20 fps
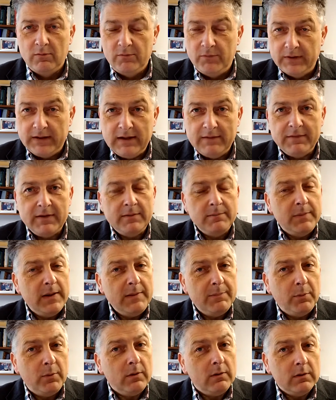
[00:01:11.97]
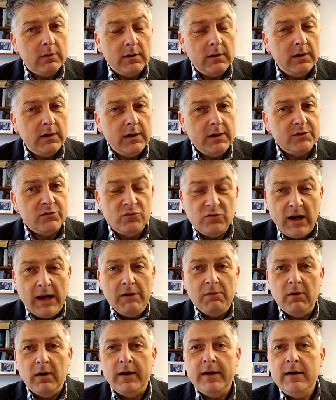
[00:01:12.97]
Forgiving people is
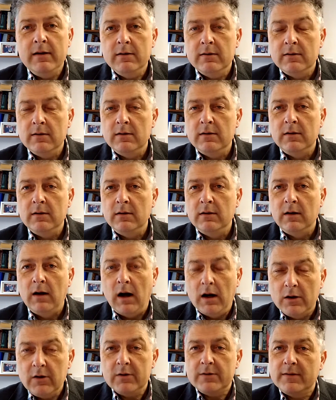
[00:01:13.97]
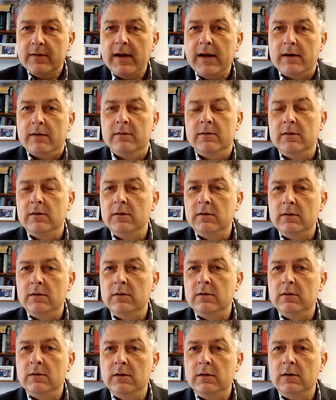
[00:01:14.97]
generally a good thing.
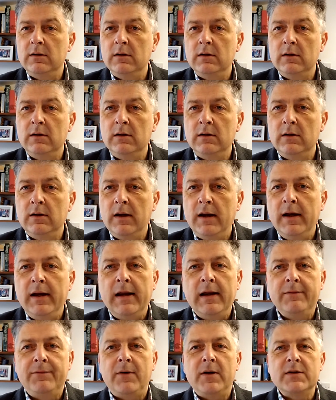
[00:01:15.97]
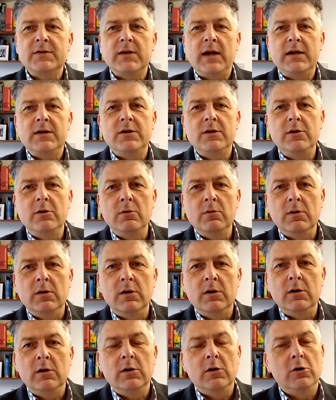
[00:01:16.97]
If I say to you,
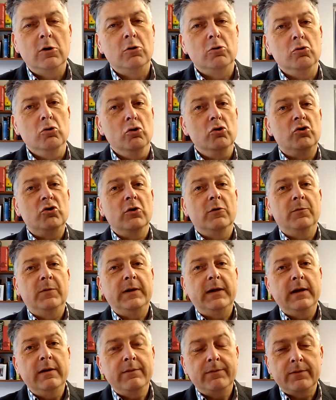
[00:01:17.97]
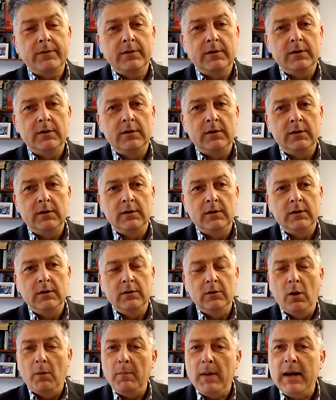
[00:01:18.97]
you should forgive,
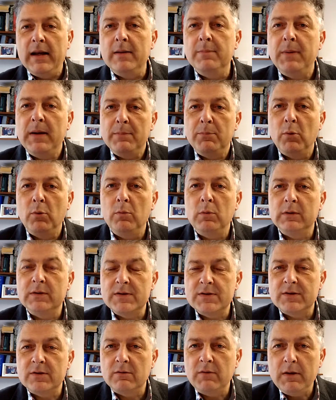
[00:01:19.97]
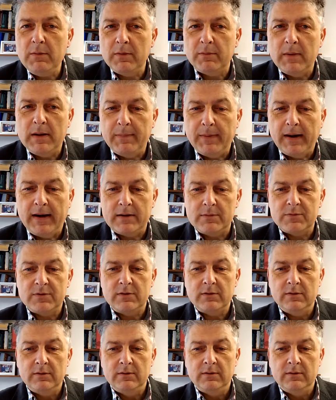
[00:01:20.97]
not many people will disagree with me, perhaps.